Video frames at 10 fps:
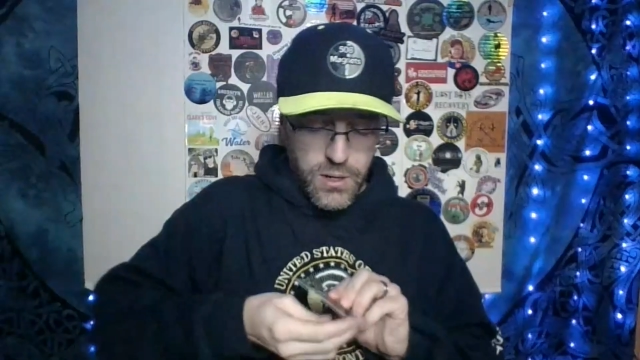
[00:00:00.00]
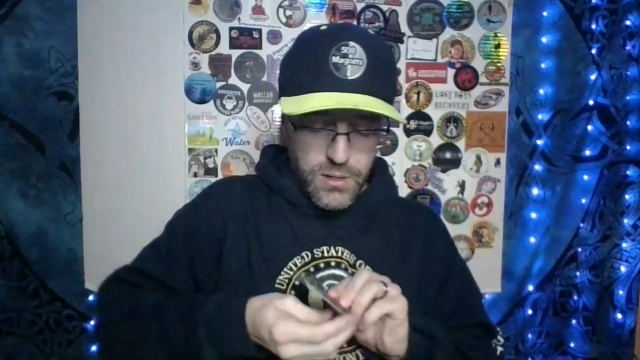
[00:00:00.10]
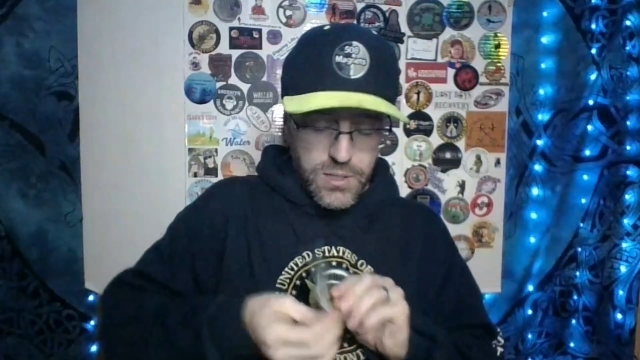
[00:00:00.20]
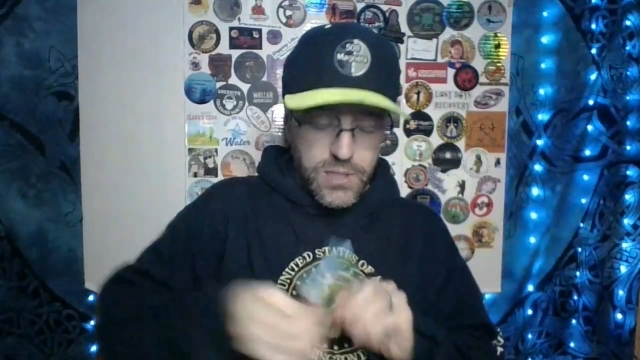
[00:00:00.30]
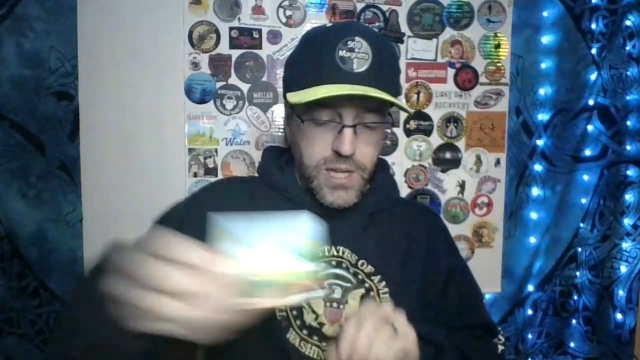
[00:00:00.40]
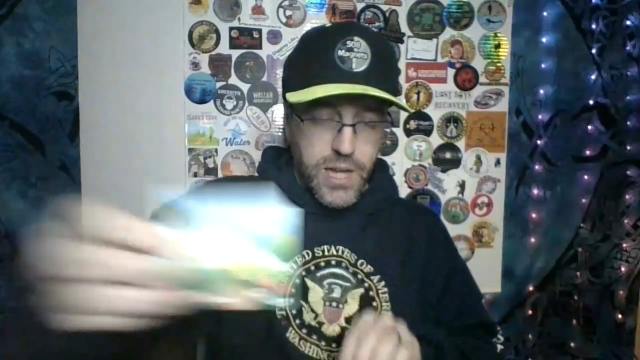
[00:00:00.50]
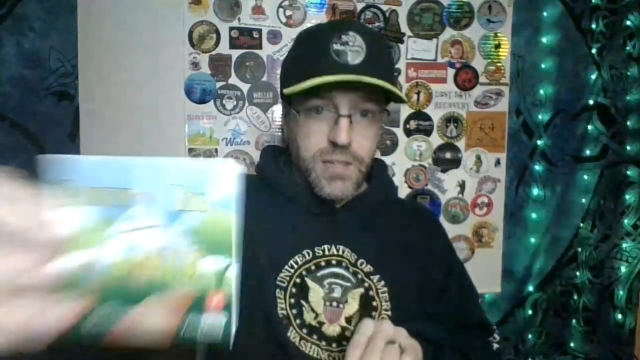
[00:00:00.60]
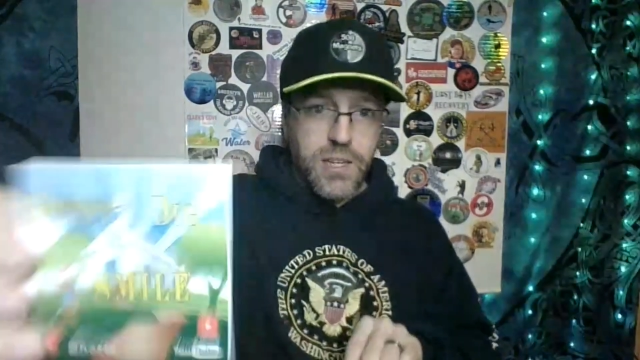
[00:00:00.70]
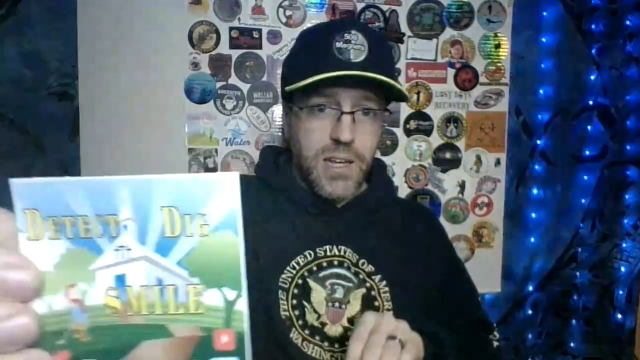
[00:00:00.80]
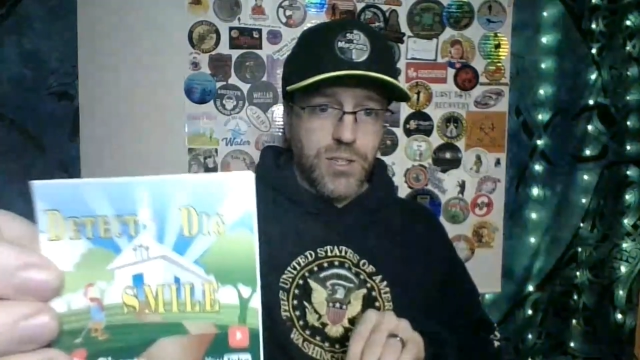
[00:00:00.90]
Detect
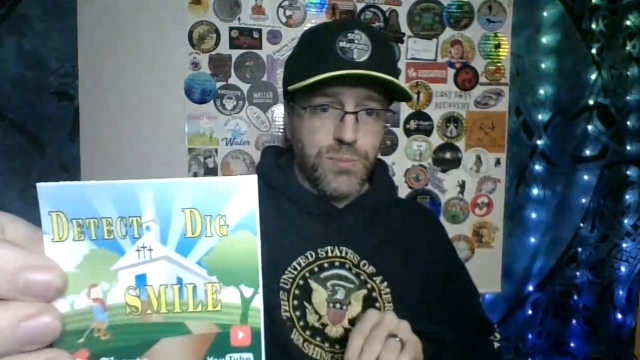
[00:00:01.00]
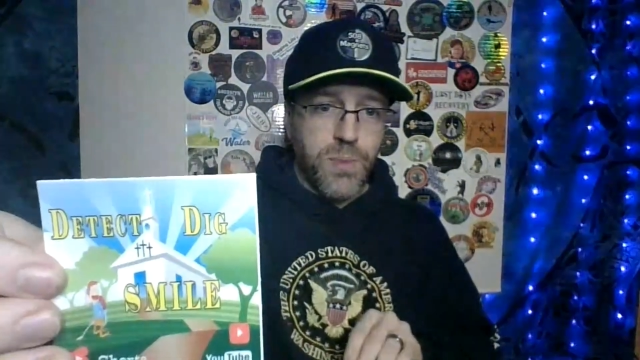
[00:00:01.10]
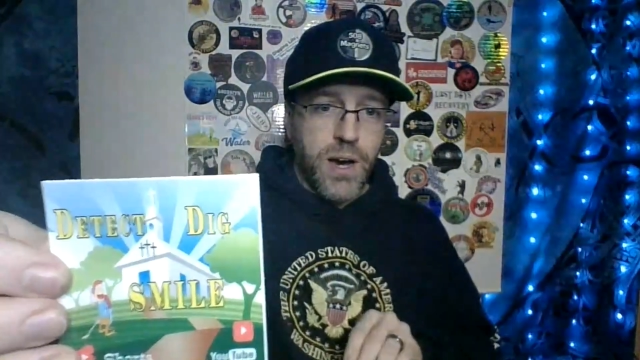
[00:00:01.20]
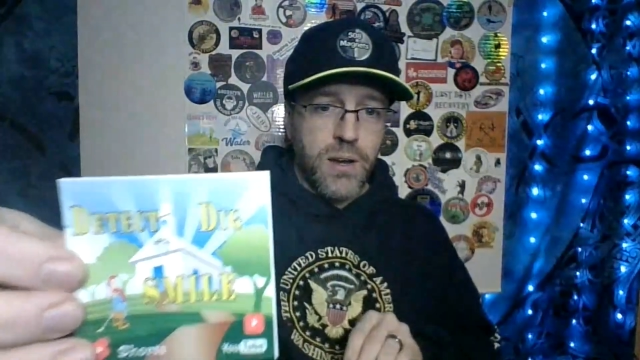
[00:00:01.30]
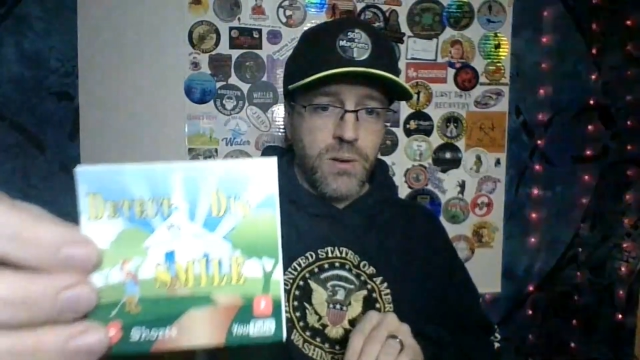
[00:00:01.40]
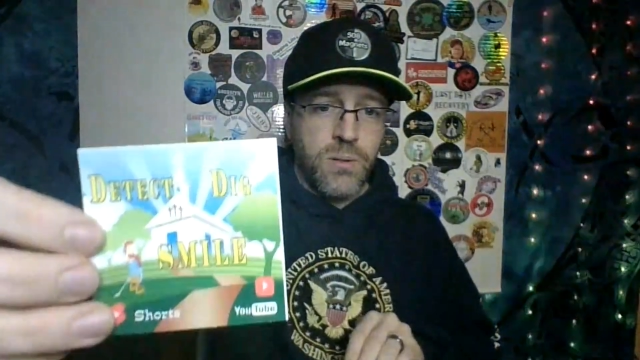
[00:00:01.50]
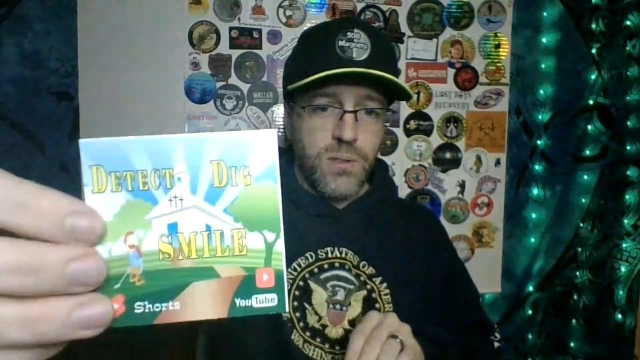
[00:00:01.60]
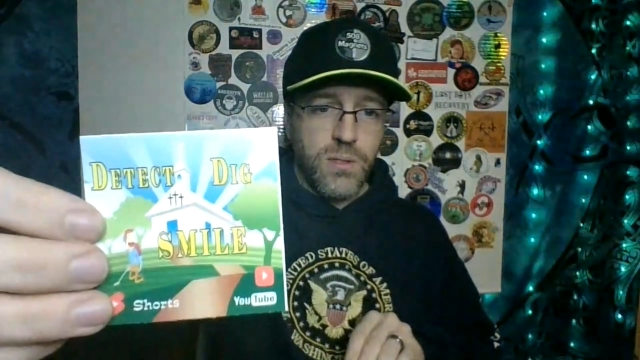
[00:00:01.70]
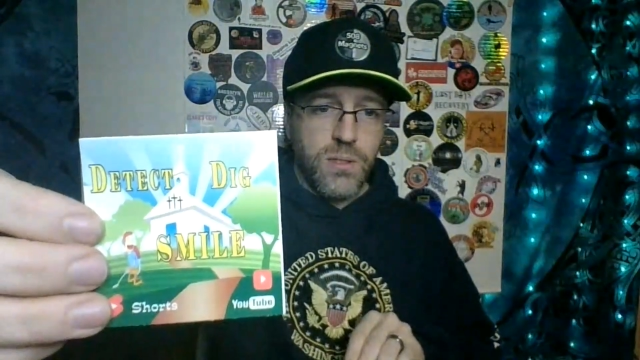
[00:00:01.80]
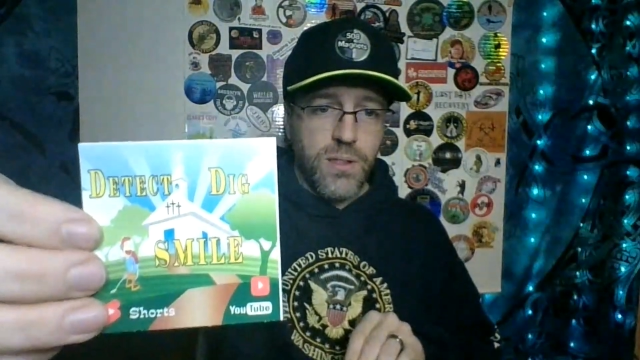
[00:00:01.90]
Dig Smile.
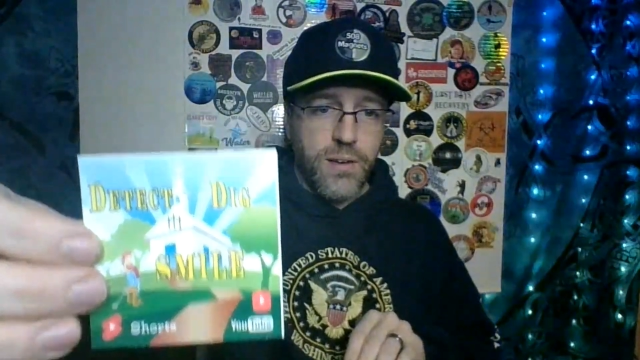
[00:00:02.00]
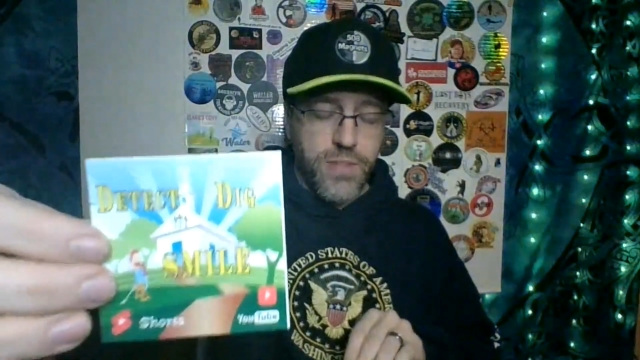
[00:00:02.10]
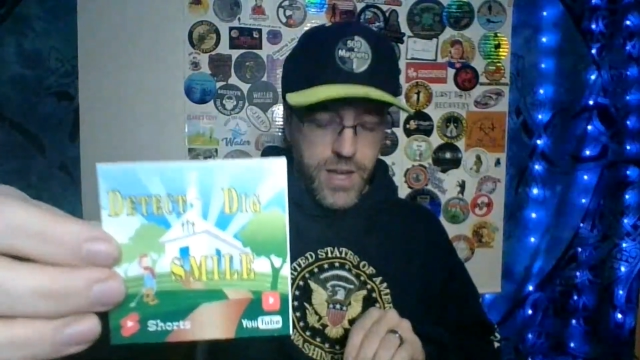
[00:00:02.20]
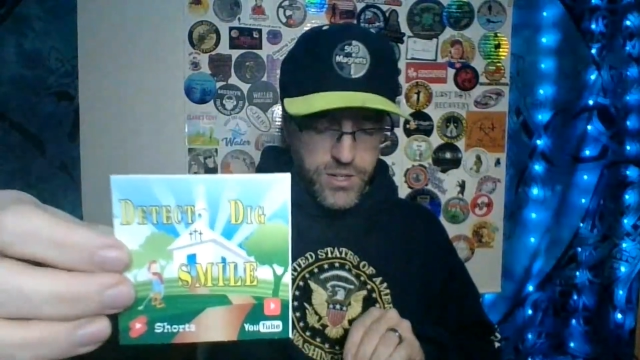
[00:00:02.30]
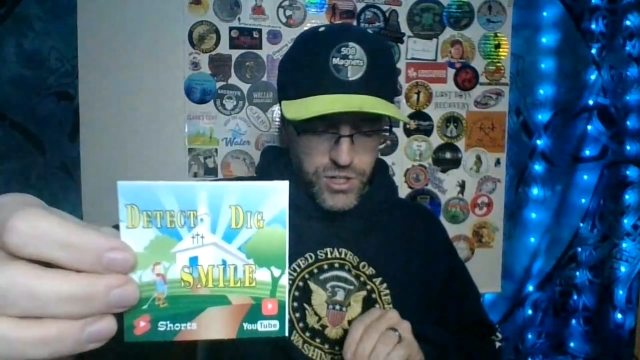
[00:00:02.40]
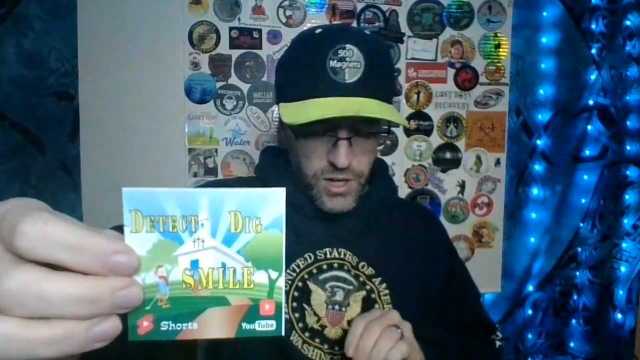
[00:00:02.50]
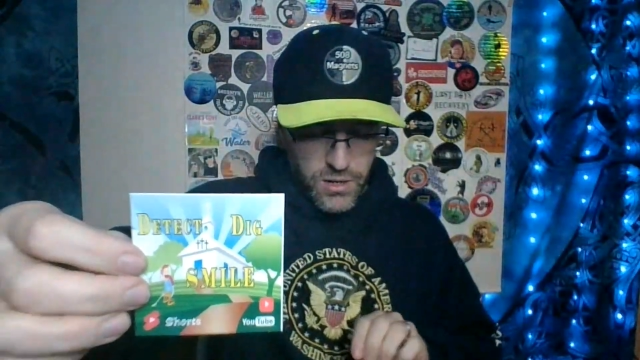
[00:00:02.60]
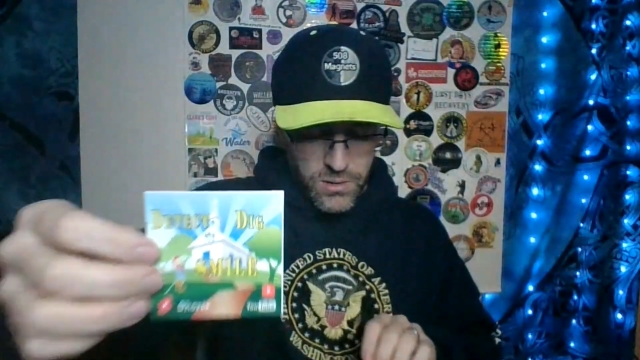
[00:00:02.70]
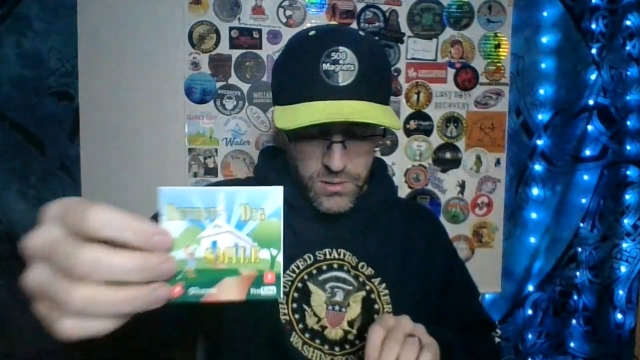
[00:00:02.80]
Love that channel.